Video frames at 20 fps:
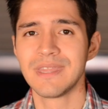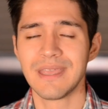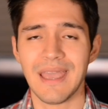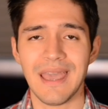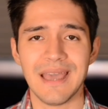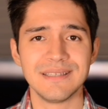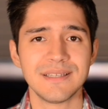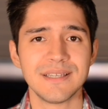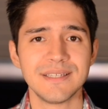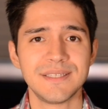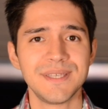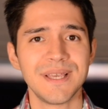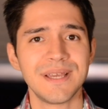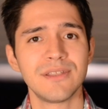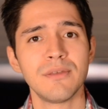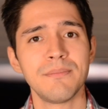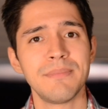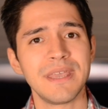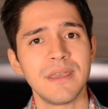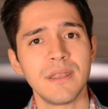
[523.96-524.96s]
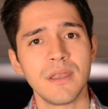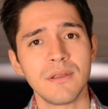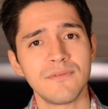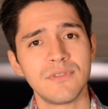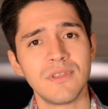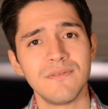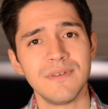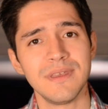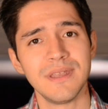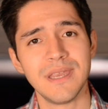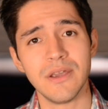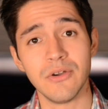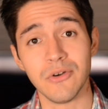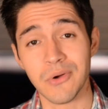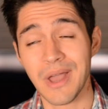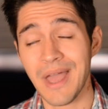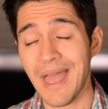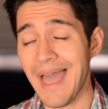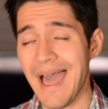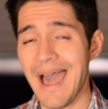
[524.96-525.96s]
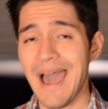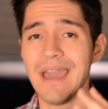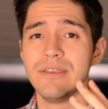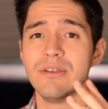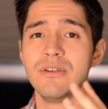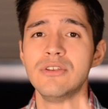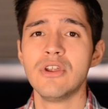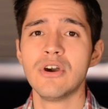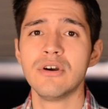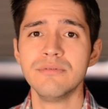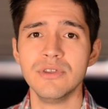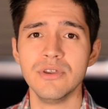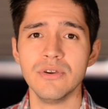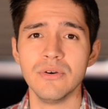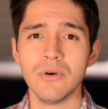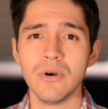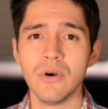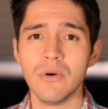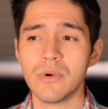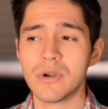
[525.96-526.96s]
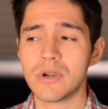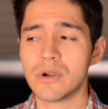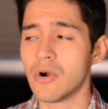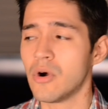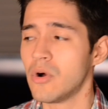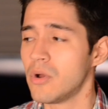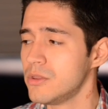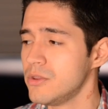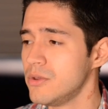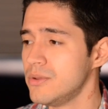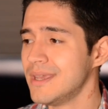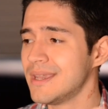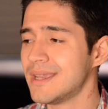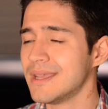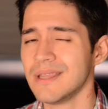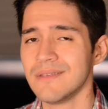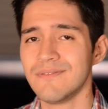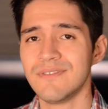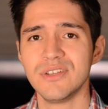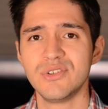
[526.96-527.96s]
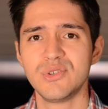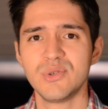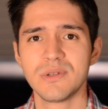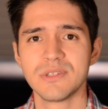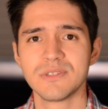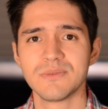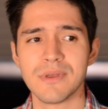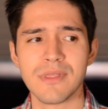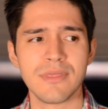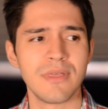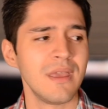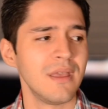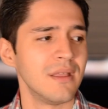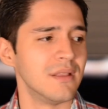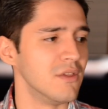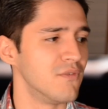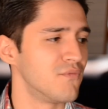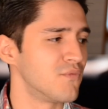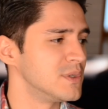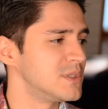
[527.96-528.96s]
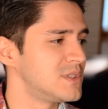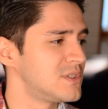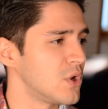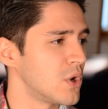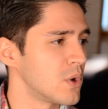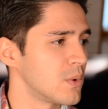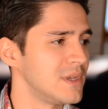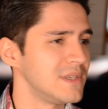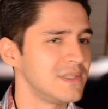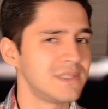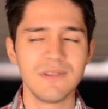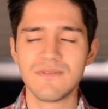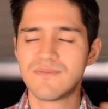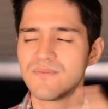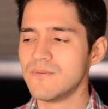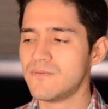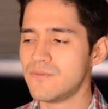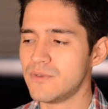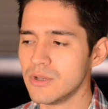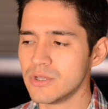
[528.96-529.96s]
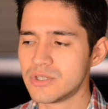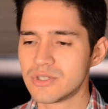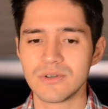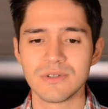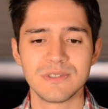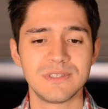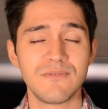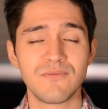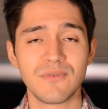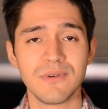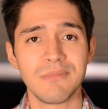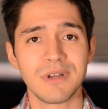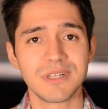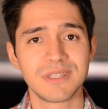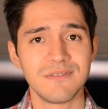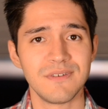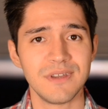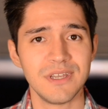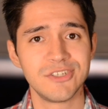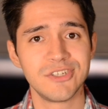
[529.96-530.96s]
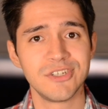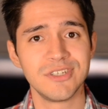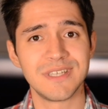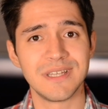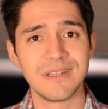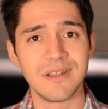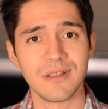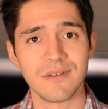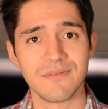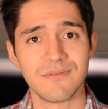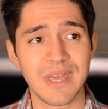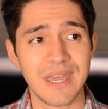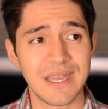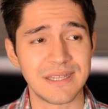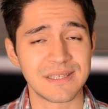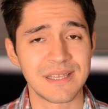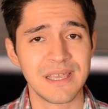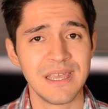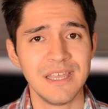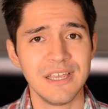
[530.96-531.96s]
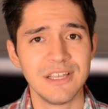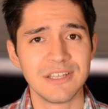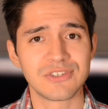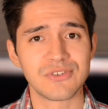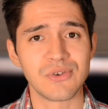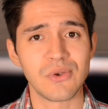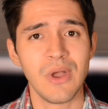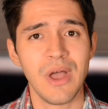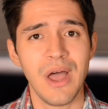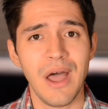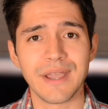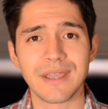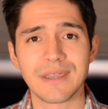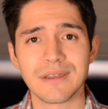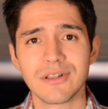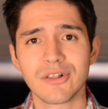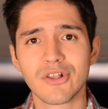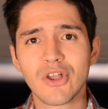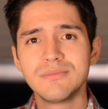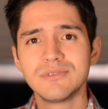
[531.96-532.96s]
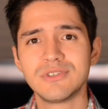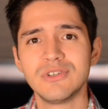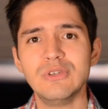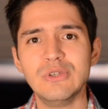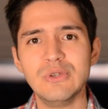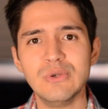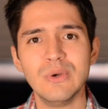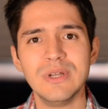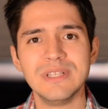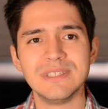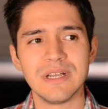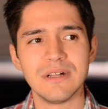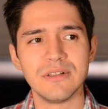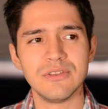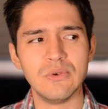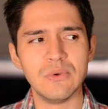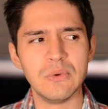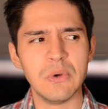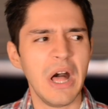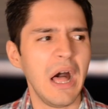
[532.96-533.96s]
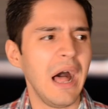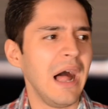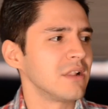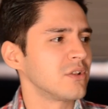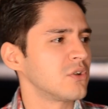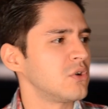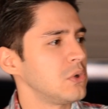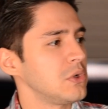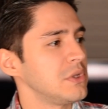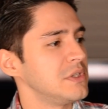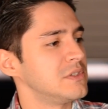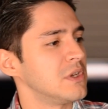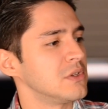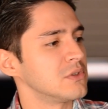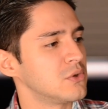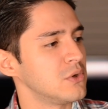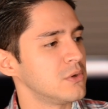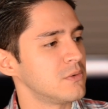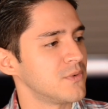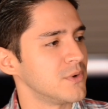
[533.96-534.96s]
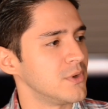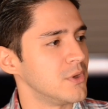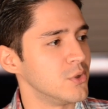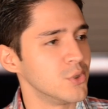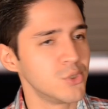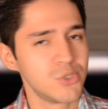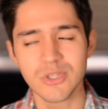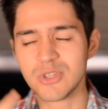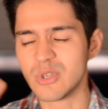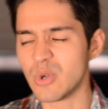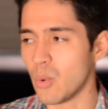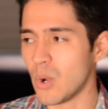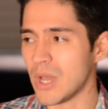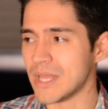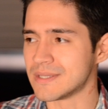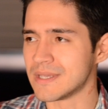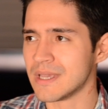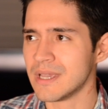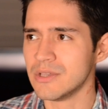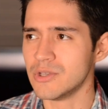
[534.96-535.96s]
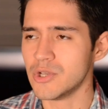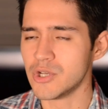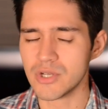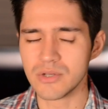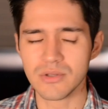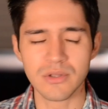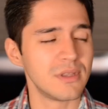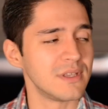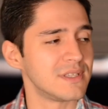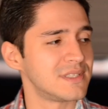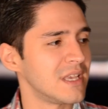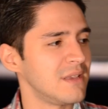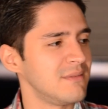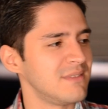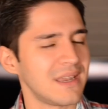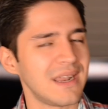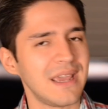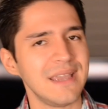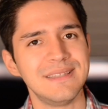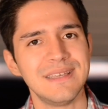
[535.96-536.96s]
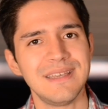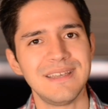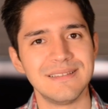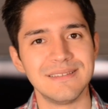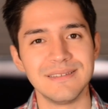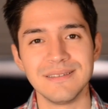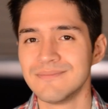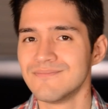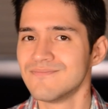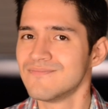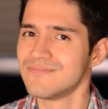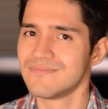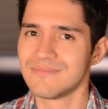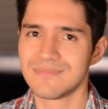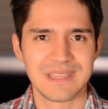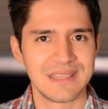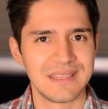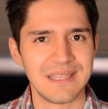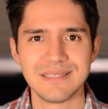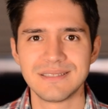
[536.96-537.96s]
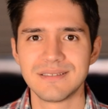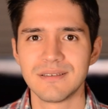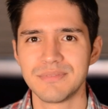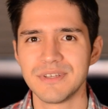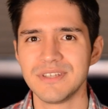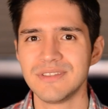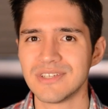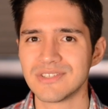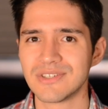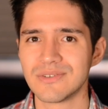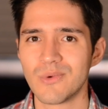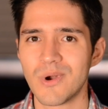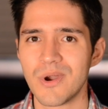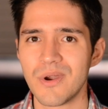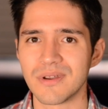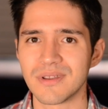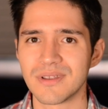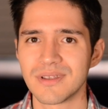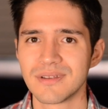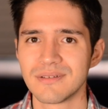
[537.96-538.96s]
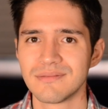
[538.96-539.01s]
As I said at the beginning of the video, I don't know you. We're all unique individuals with different stories, different futures, different motivations and all of that. So I cannot come to you and tell you alcohol is not good for you. You should quit. You should do the same that I did. That simply doesn't work.